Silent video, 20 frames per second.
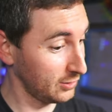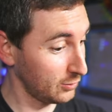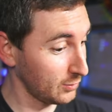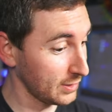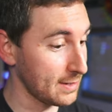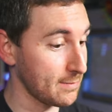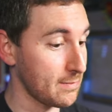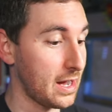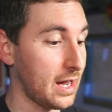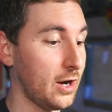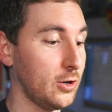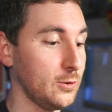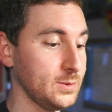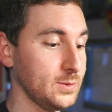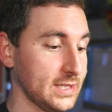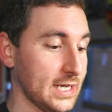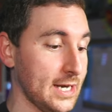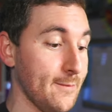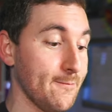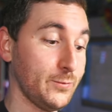get my hopes
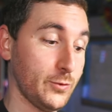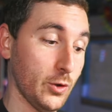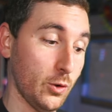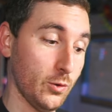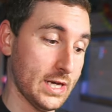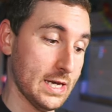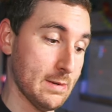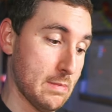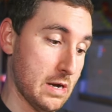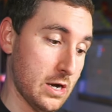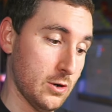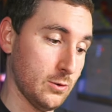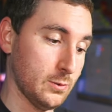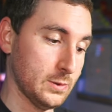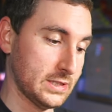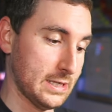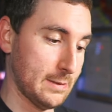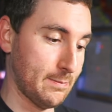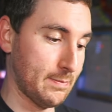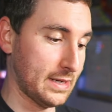up. Don't get my hopes
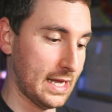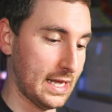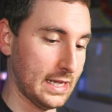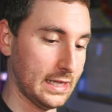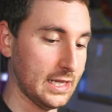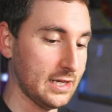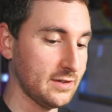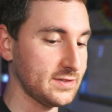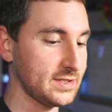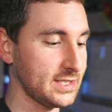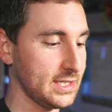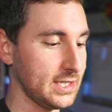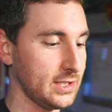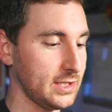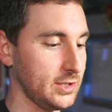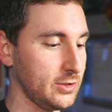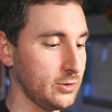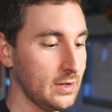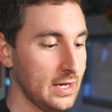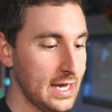up. But I love seeing
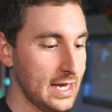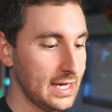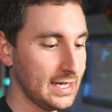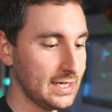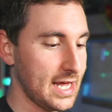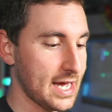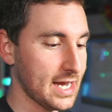you. Deck